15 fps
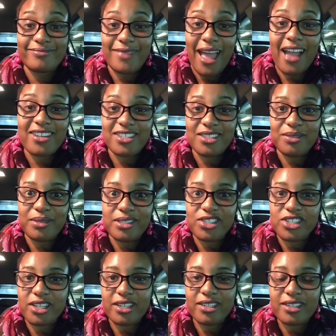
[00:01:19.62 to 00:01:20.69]
actually with
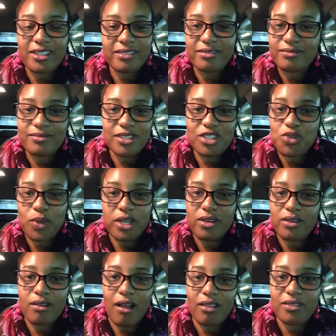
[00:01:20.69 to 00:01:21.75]
sugar and sweetener
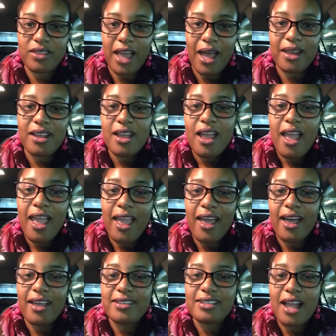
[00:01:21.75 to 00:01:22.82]
and all of that.
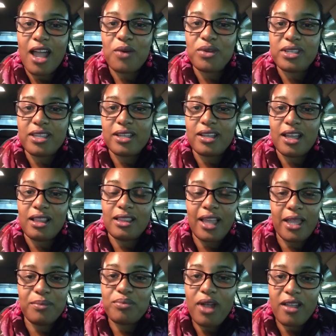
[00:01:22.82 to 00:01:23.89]
And I would get a
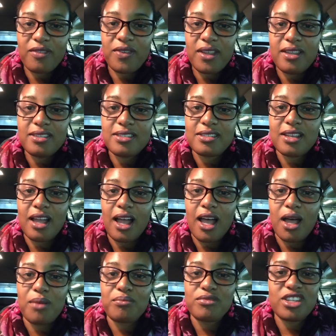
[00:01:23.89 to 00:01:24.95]
light breakfast,
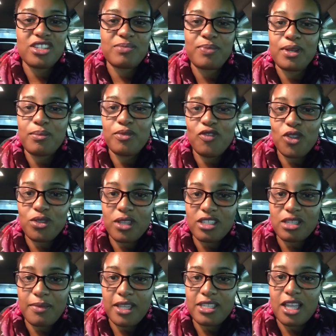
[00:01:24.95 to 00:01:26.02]
just put a few things
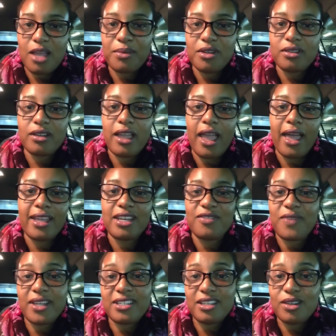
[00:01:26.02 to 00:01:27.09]
on my table. And if
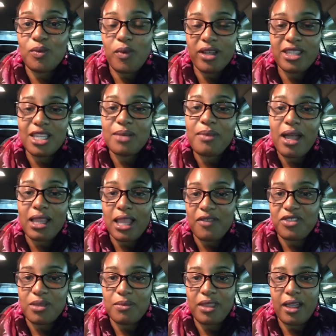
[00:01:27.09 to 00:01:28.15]
I didn't want them, I
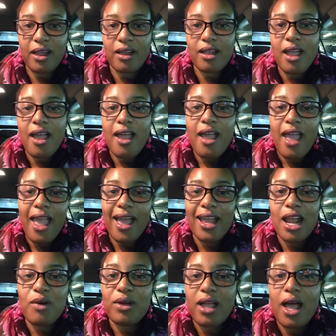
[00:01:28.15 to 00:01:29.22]
left them there. And
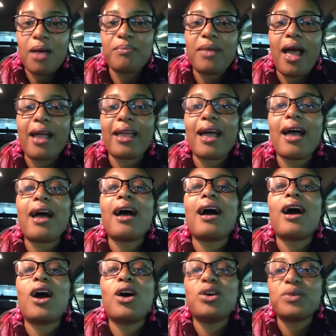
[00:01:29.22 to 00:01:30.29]
I would come back
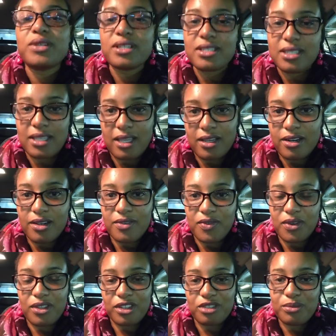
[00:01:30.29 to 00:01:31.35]
hours later
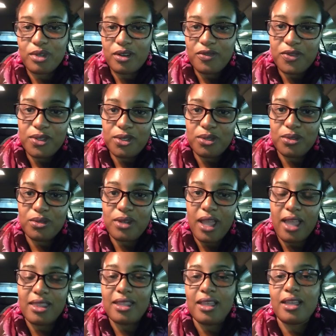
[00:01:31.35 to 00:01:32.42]
for a little more food.
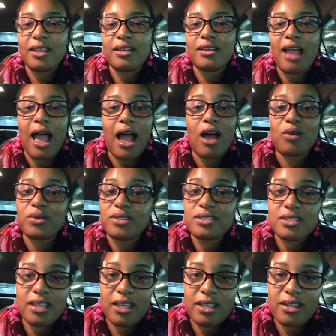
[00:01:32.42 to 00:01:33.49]
And then
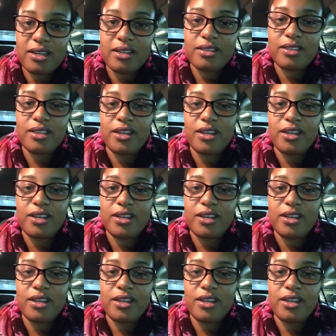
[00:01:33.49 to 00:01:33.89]
hours later,